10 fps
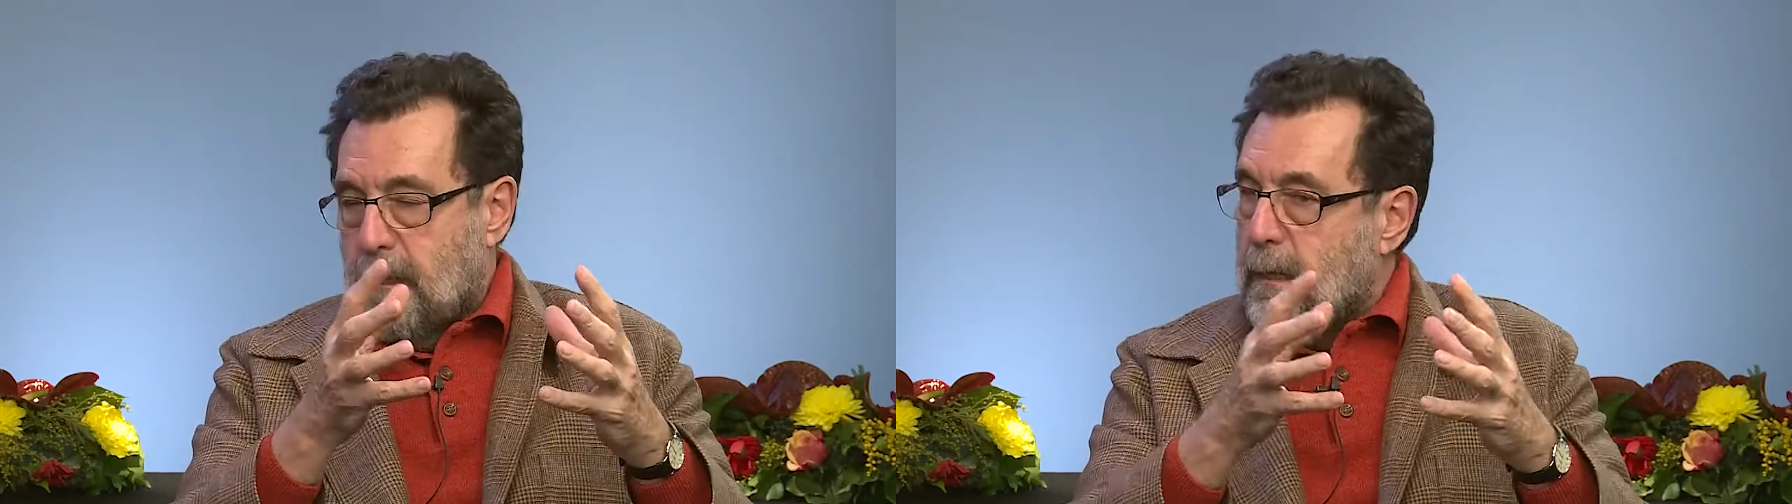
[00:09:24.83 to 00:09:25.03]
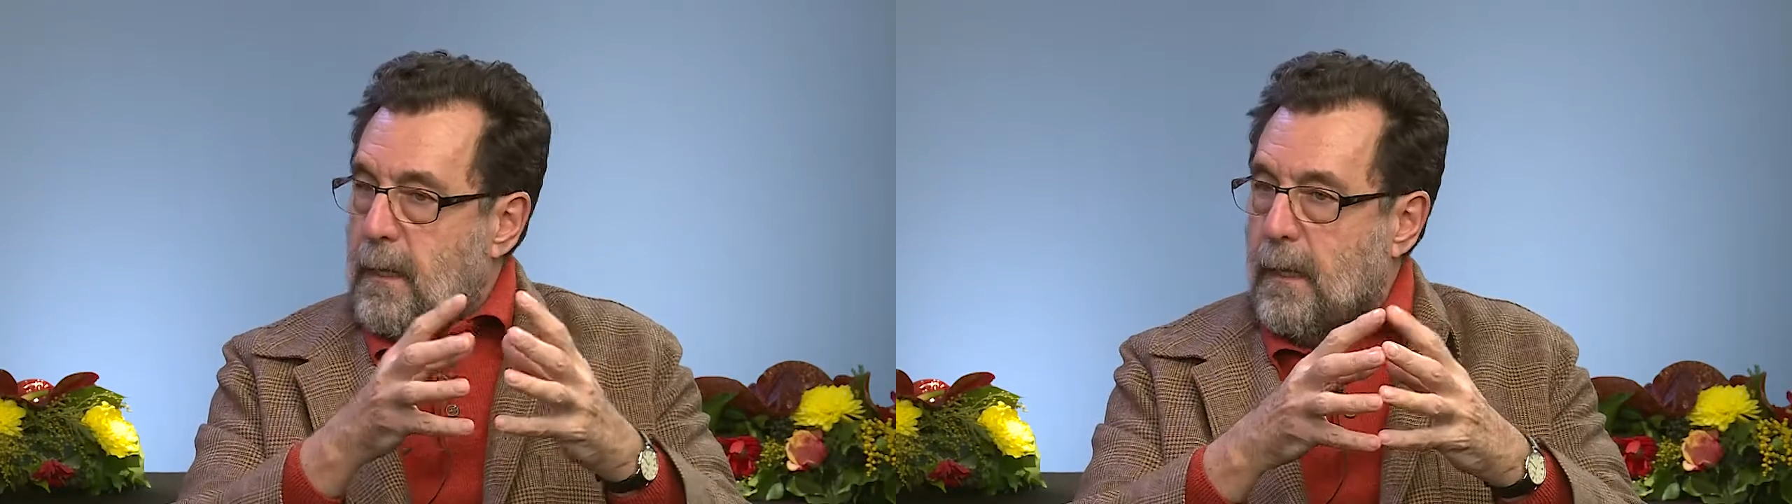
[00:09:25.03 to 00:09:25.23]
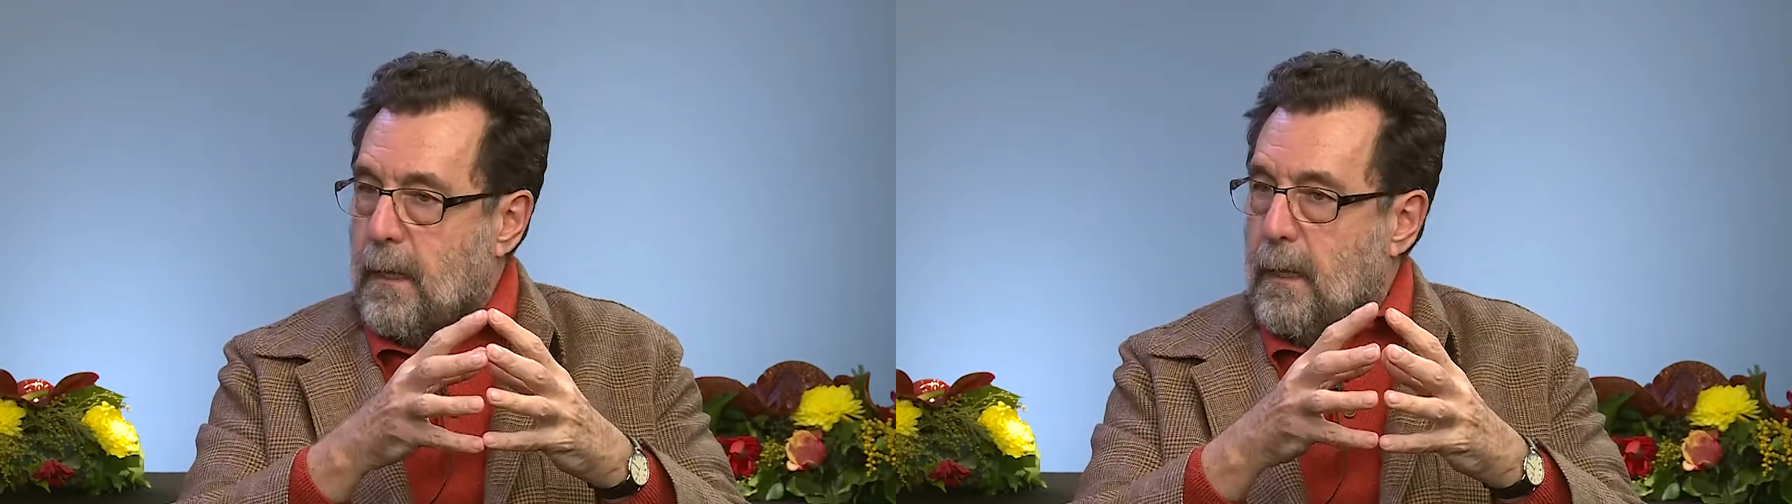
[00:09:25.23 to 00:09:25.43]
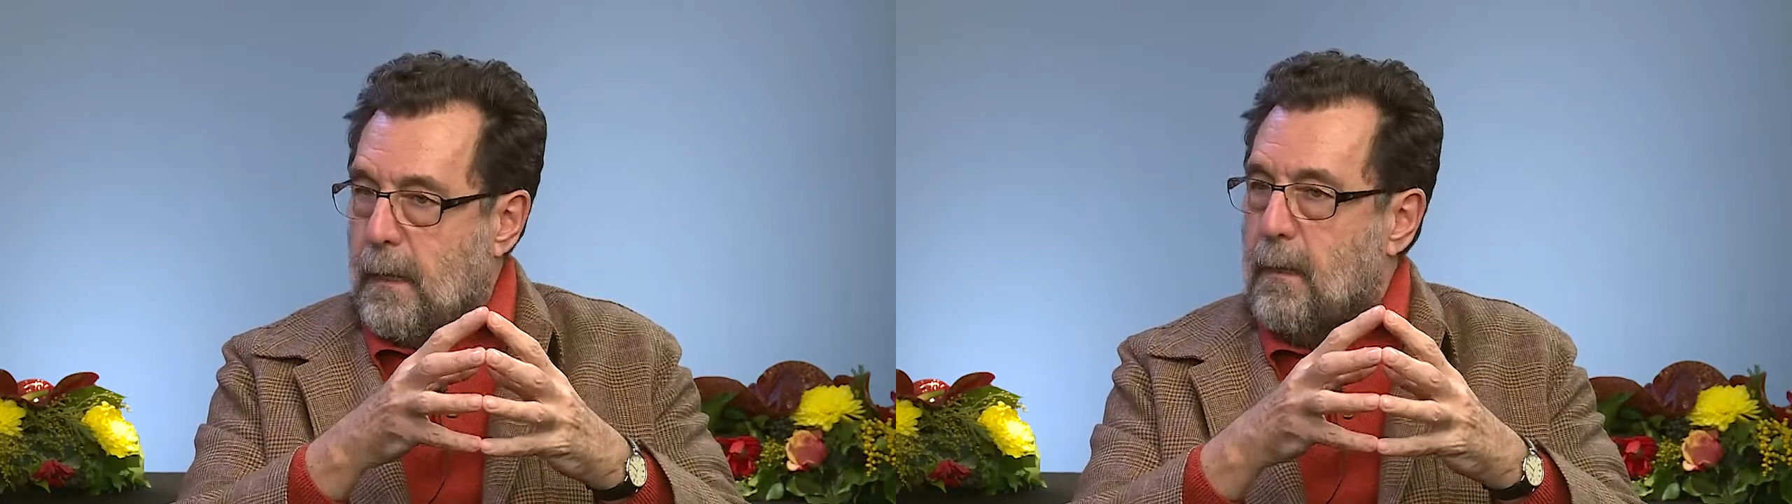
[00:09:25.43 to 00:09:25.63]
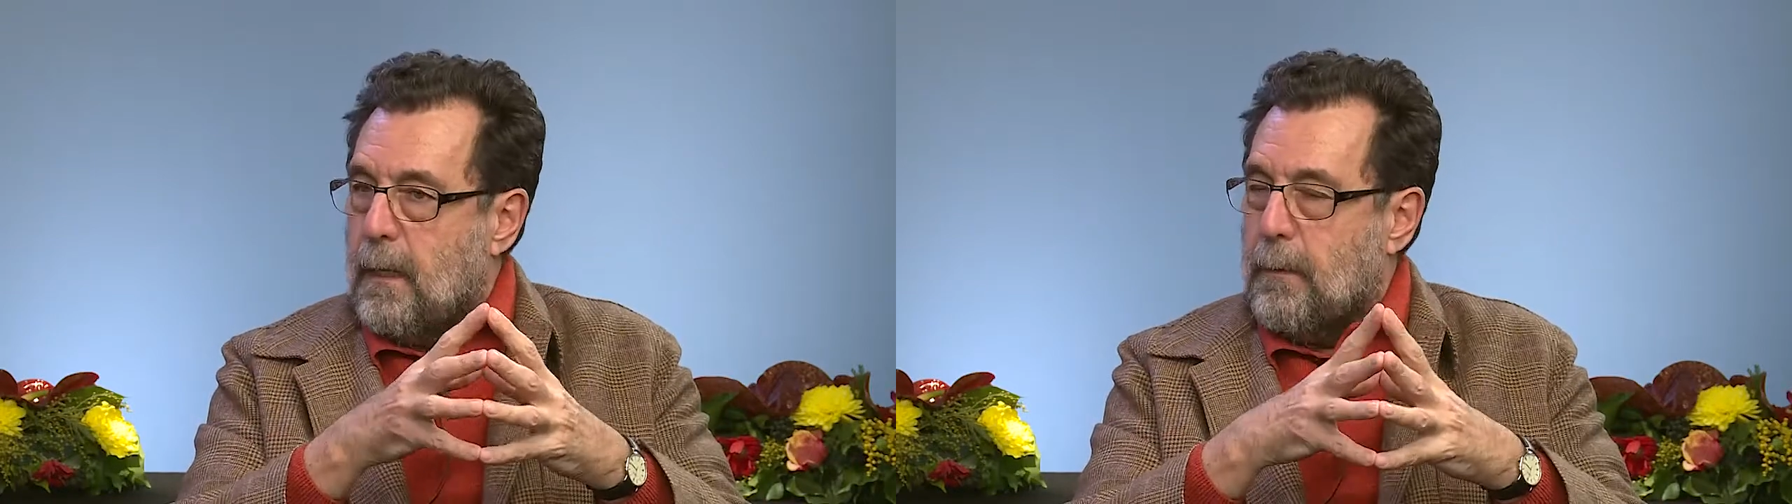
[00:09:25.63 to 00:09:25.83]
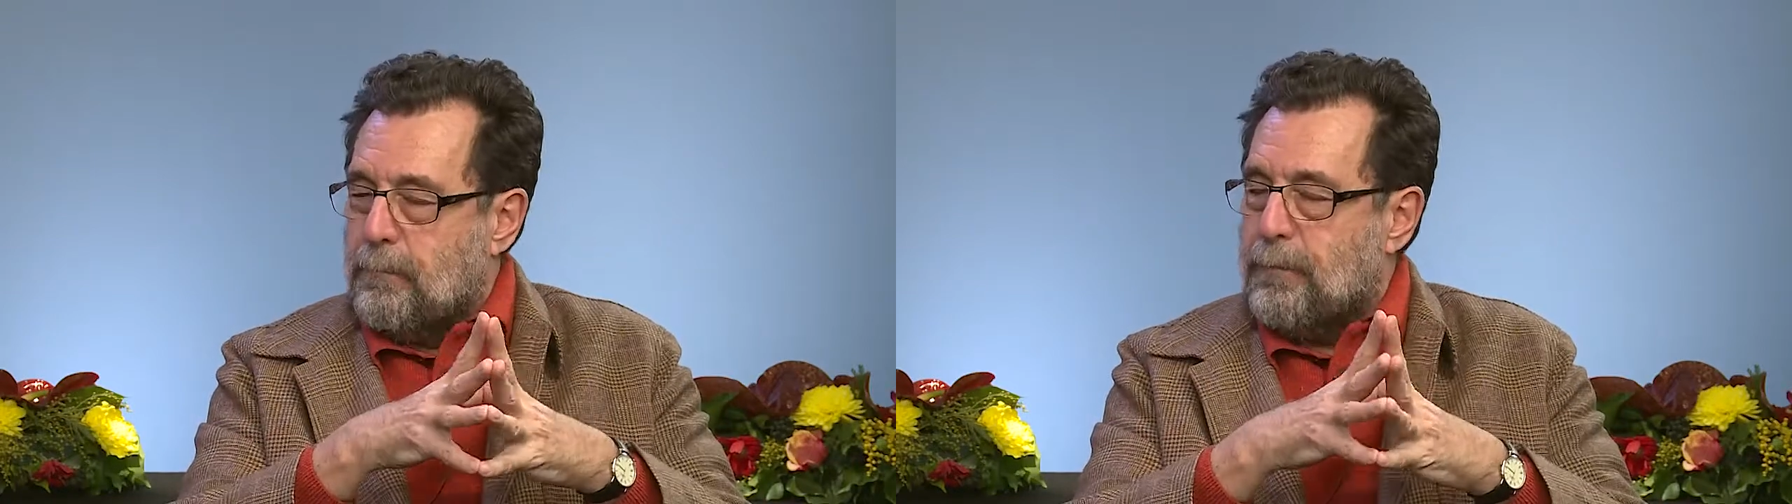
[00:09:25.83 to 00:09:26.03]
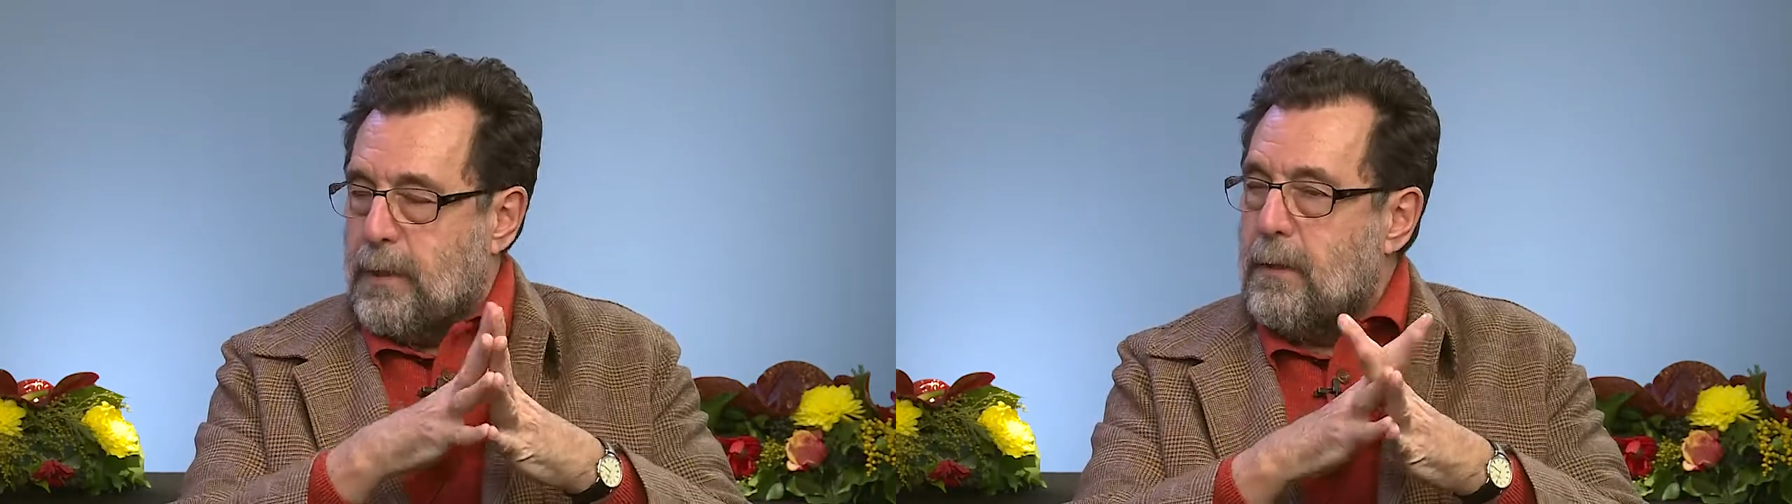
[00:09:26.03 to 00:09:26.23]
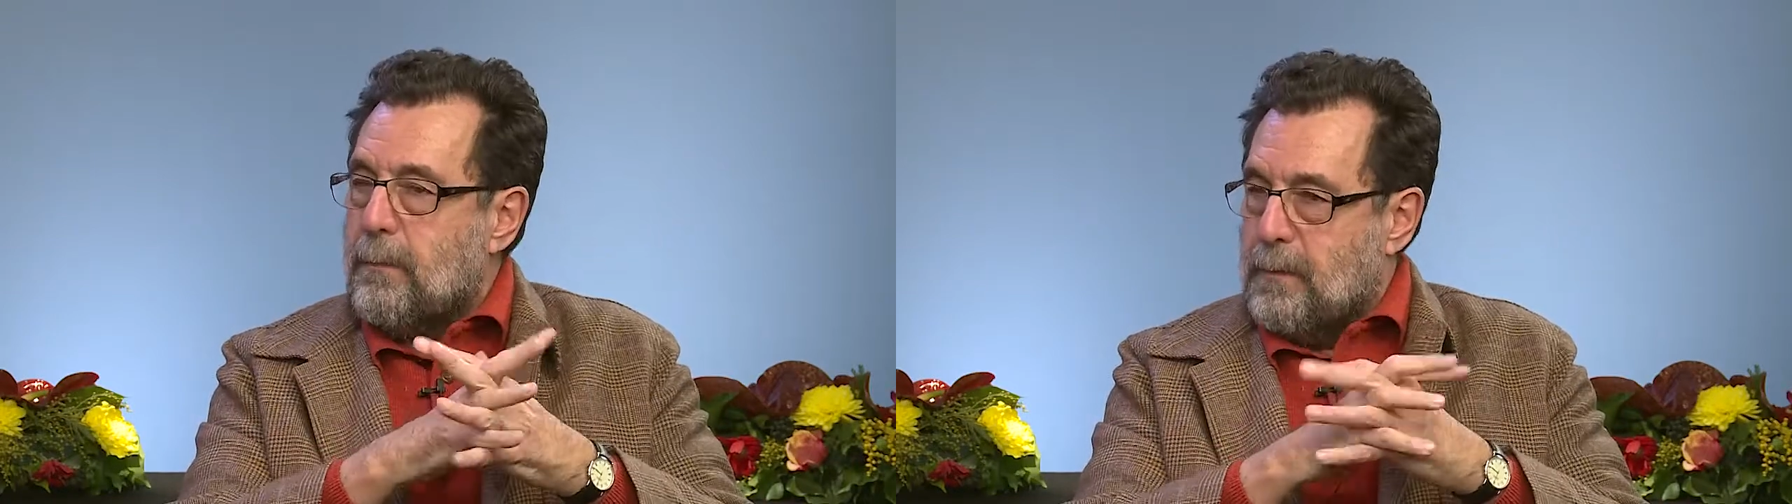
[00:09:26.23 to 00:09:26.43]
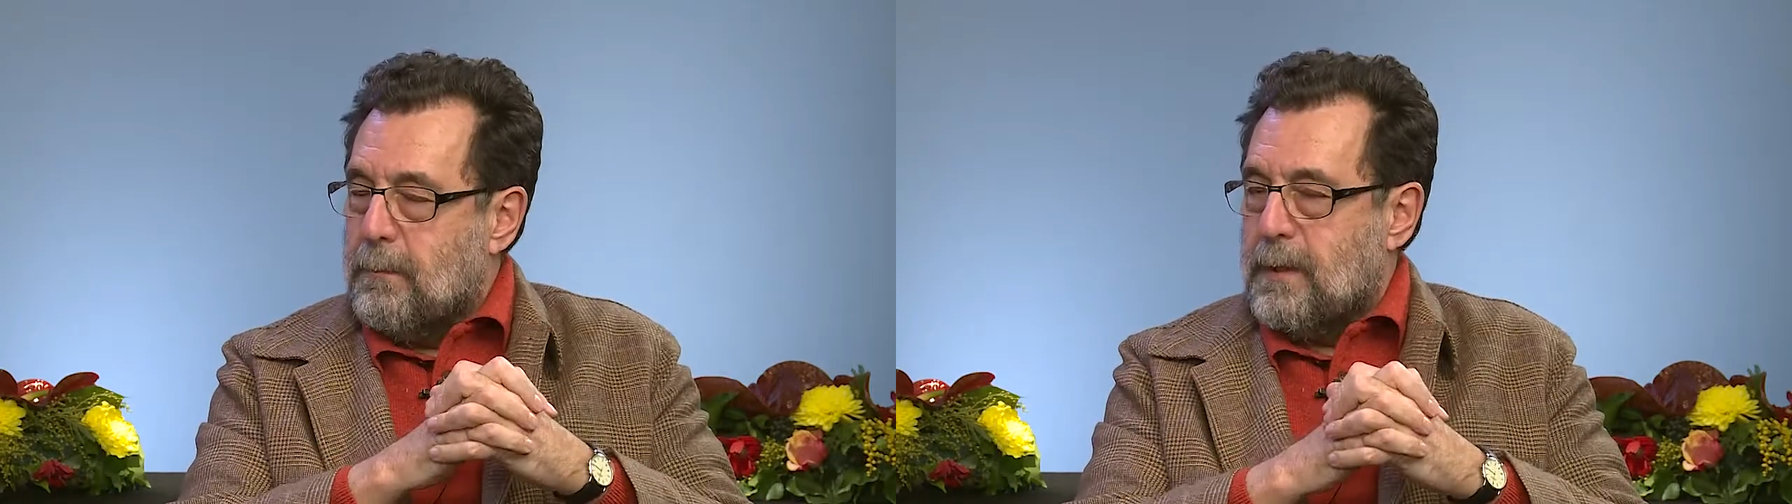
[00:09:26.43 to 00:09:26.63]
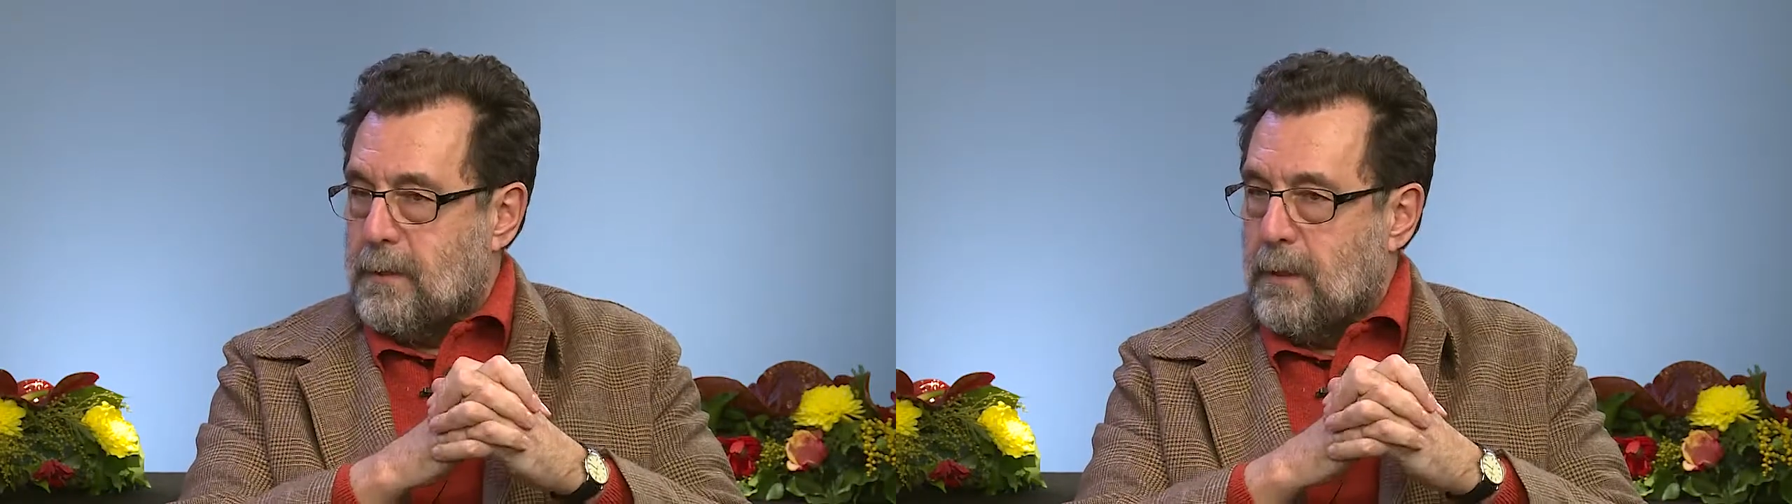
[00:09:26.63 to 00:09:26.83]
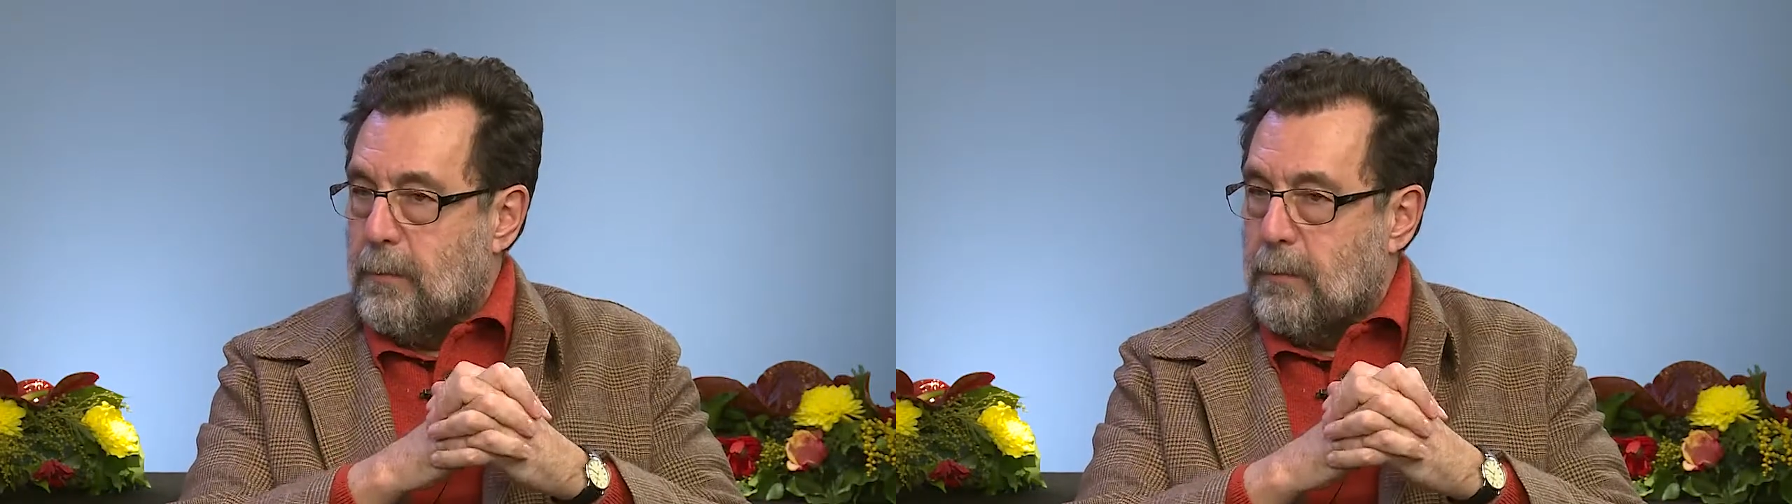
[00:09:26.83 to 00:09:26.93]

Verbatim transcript: Uh, I'm pretty optimistic,